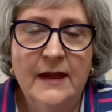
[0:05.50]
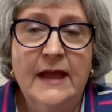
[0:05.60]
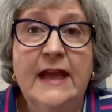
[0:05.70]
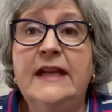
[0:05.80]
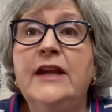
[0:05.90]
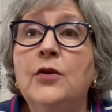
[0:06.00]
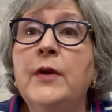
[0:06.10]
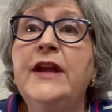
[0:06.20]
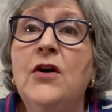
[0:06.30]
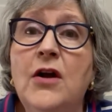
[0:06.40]
And here
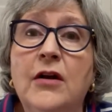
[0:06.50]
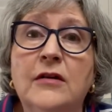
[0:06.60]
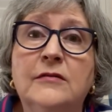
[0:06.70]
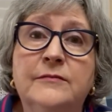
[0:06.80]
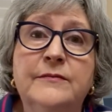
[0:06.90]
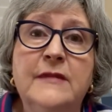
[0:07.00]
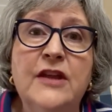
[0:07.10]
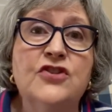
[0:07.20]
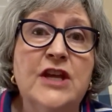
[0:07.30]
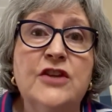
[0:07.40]
we are
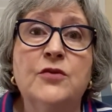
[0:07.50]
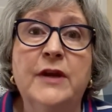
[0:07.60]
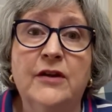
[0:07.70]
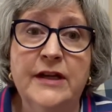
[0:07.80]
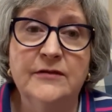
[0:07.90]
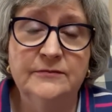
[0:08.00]
in January